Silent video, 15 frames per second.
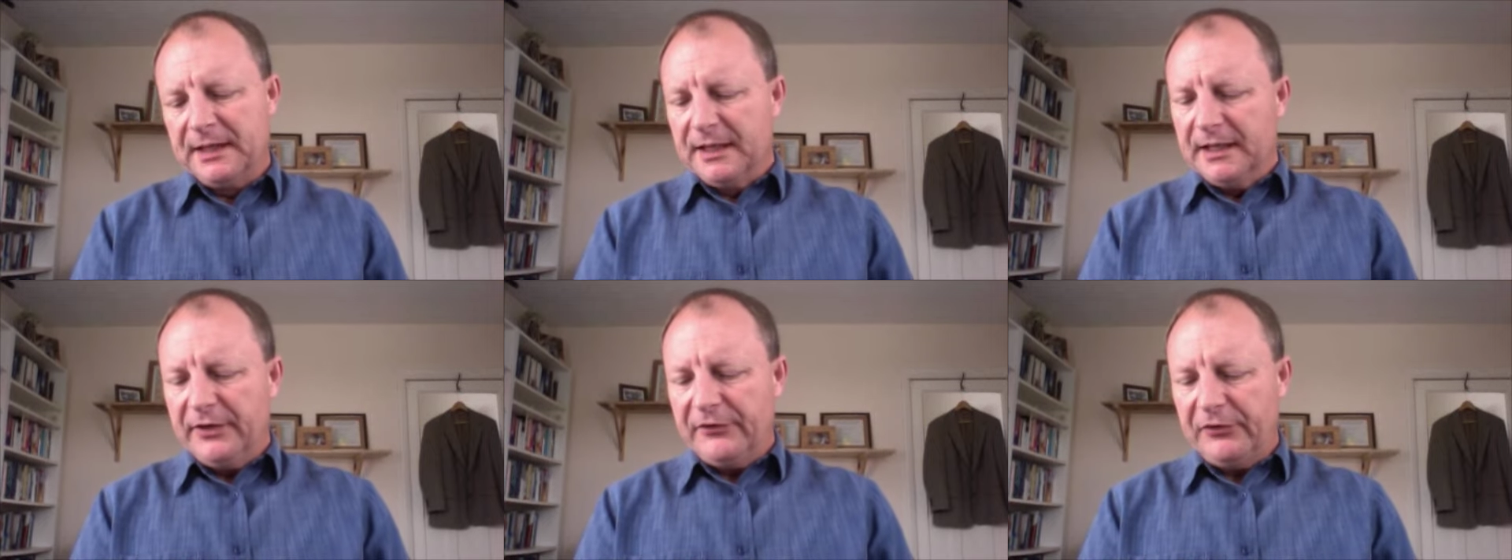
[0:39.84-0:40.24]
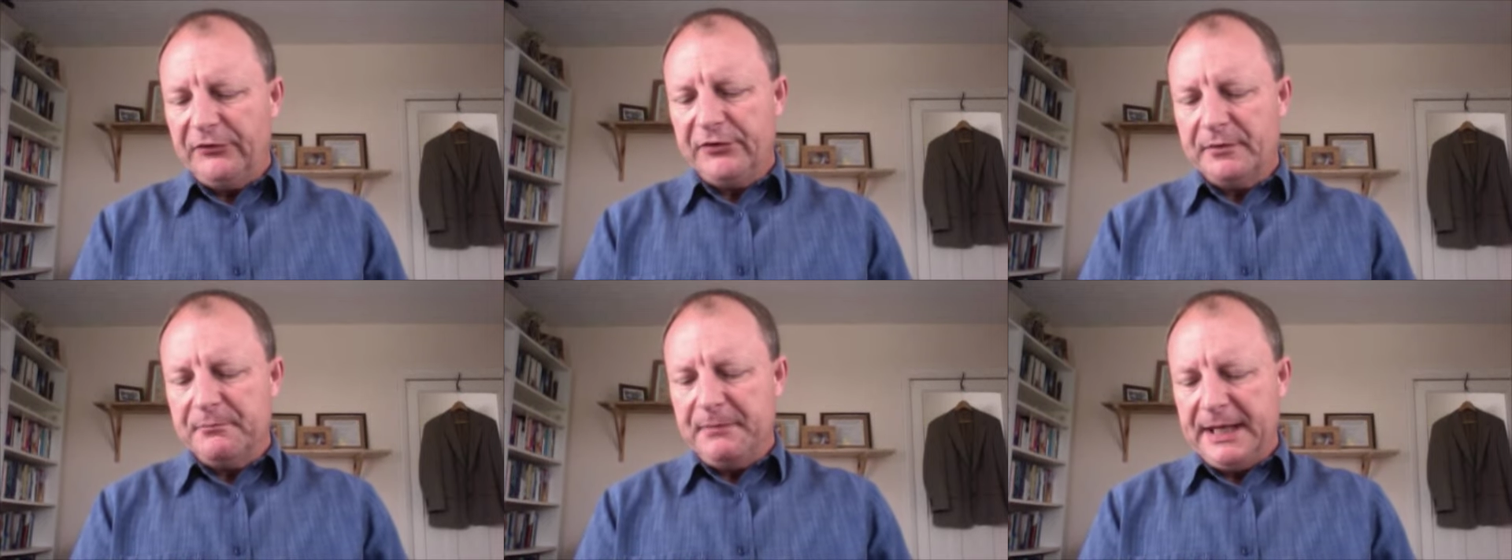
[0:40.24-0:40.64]
It
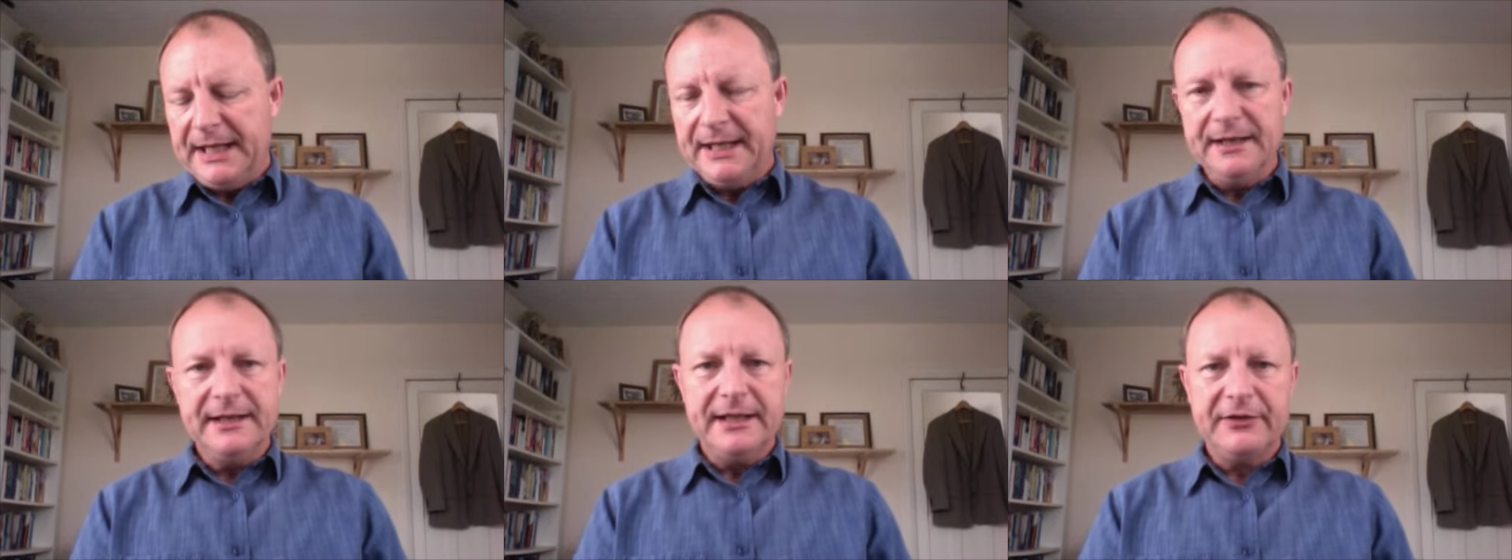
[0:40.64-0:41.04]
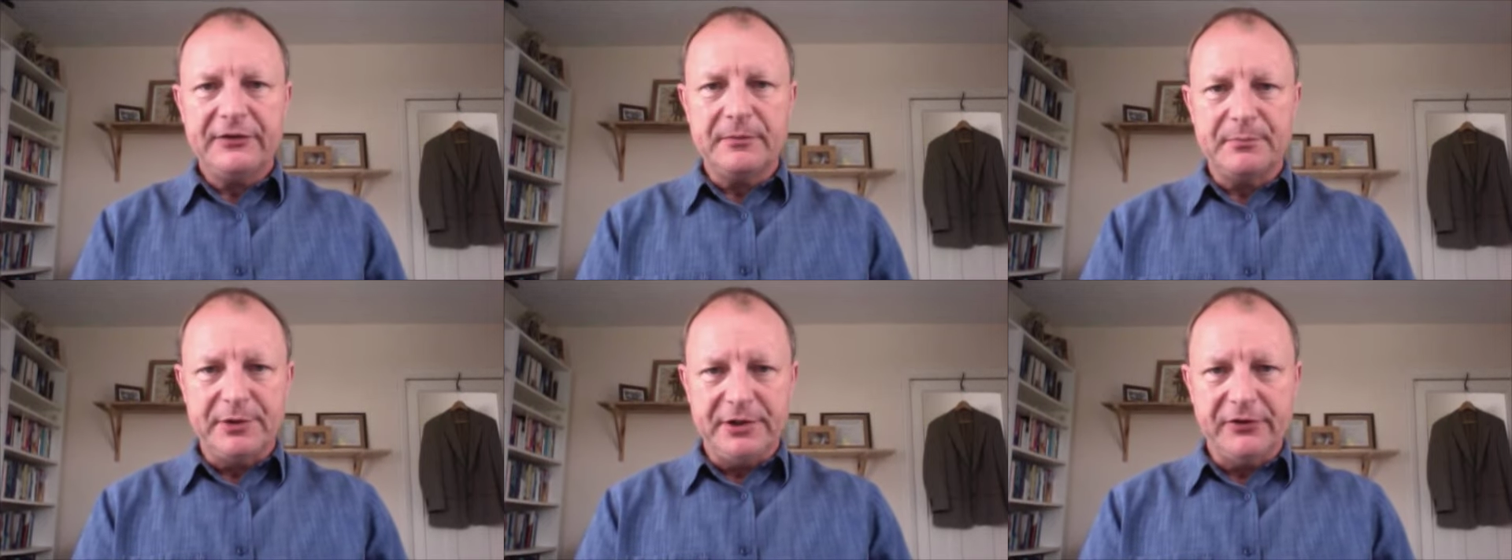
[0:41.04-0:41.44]
says, The men, that's
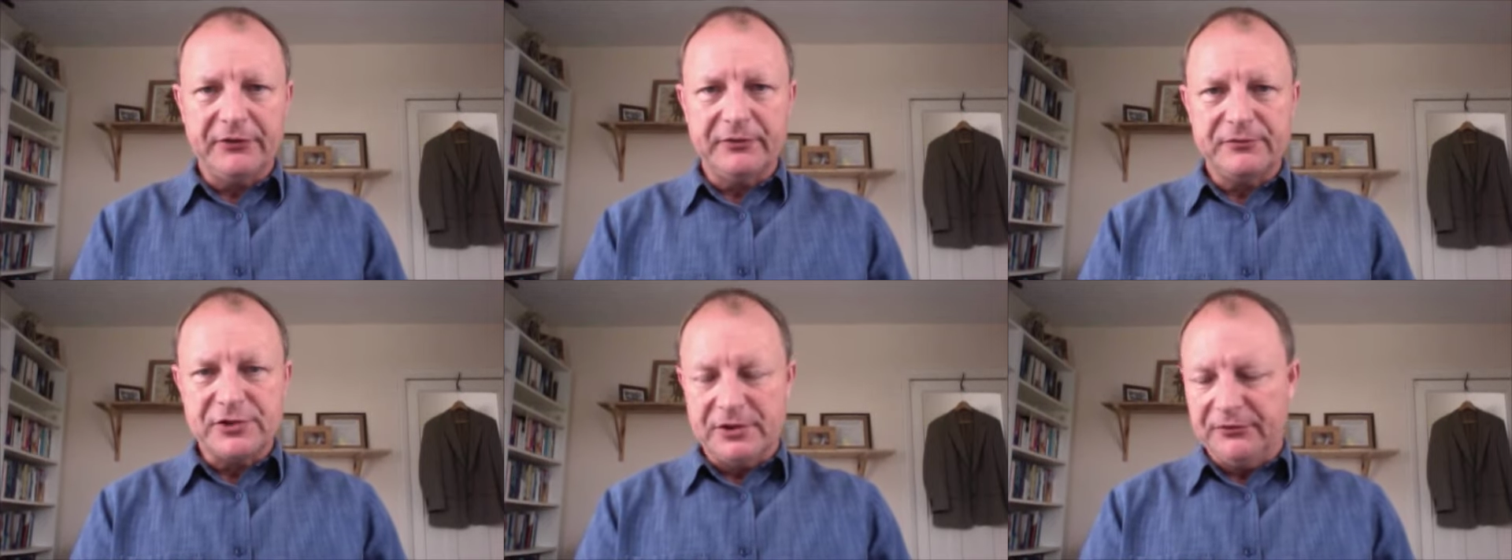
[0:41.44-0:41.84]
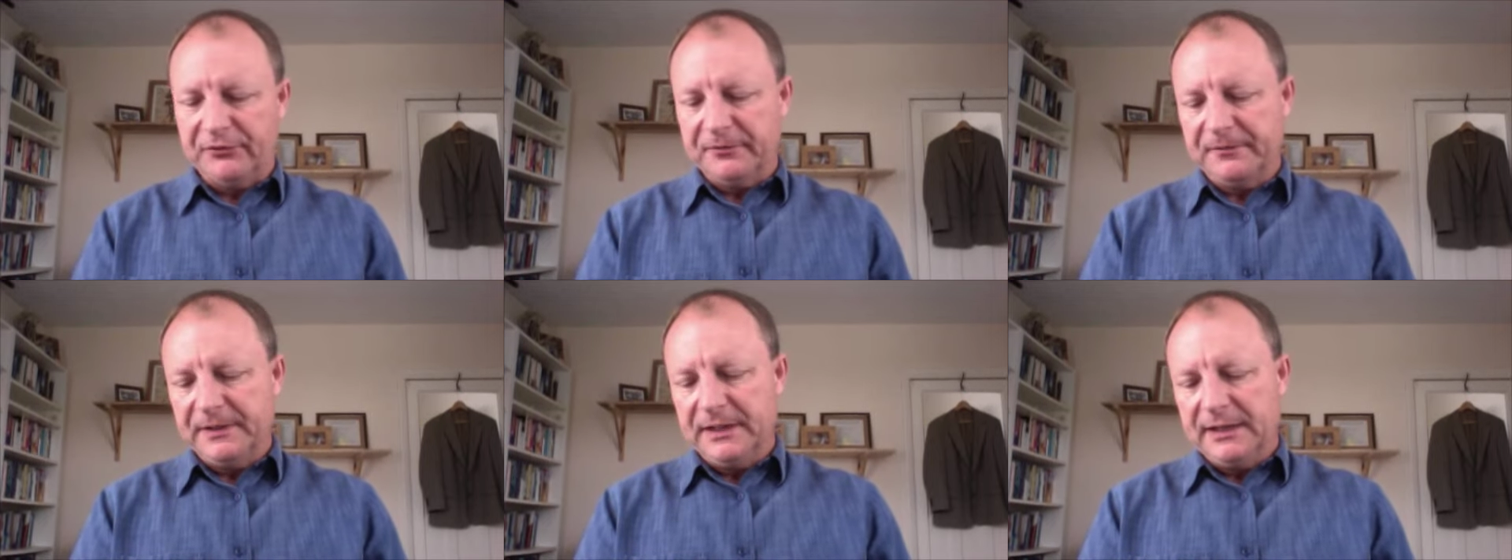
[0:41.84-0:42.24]
the brothers of
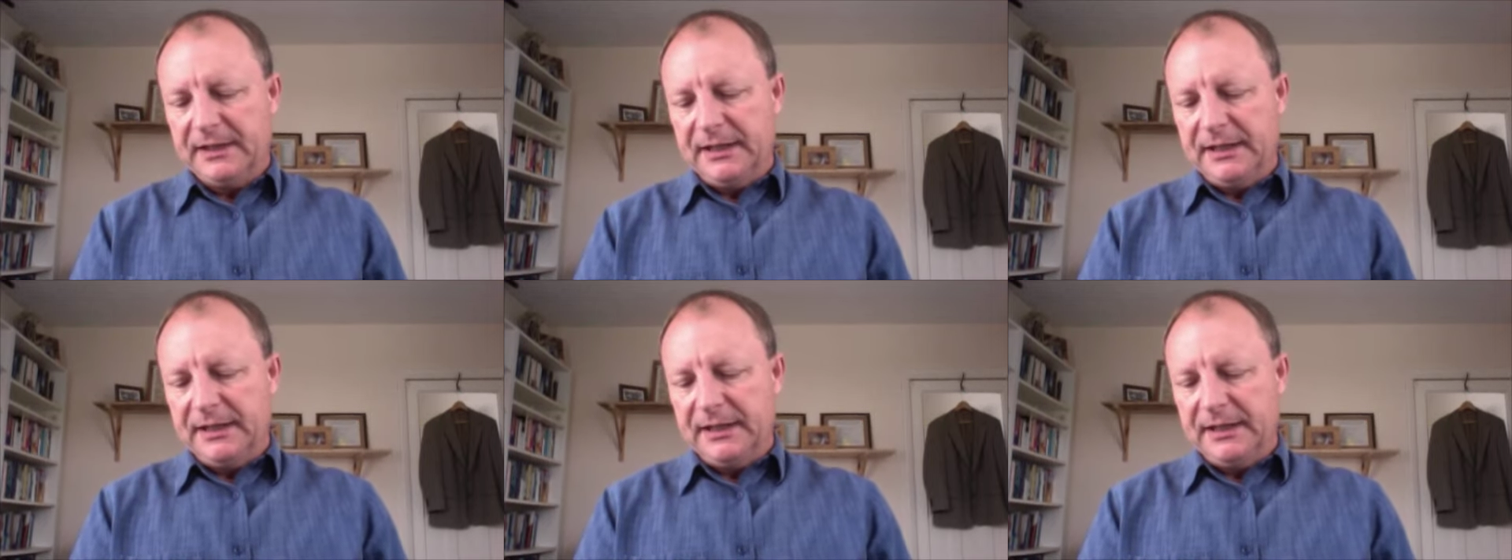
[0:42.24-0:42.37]
Joseph,